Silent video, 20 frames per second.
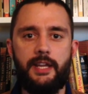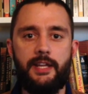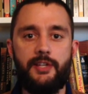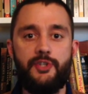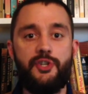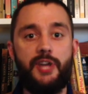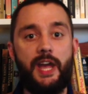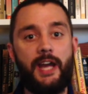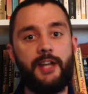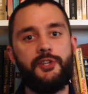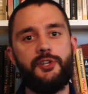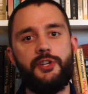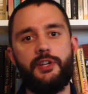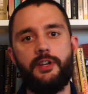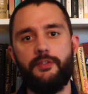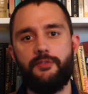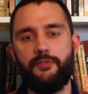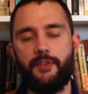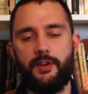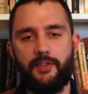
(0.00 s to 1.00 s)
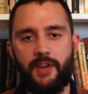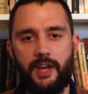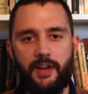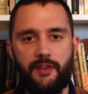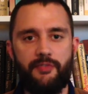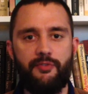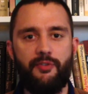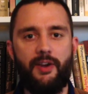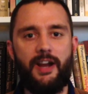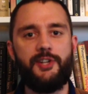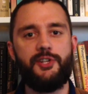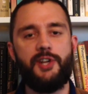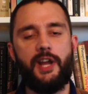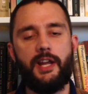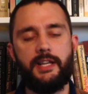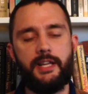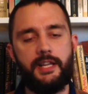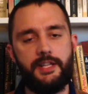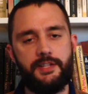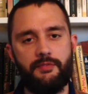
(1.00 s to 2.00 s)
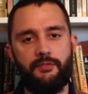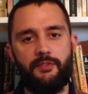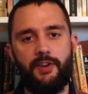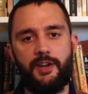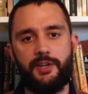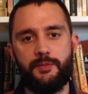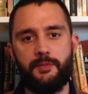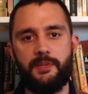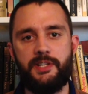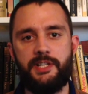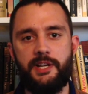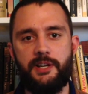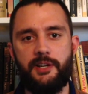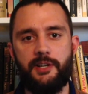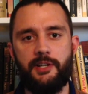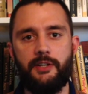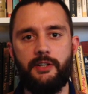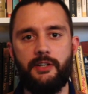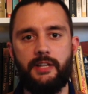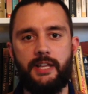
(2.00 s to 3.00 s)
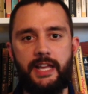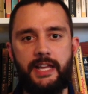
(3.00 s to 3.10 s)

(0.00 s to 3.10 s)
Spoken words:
injection of kind of fresh ideas and fresh material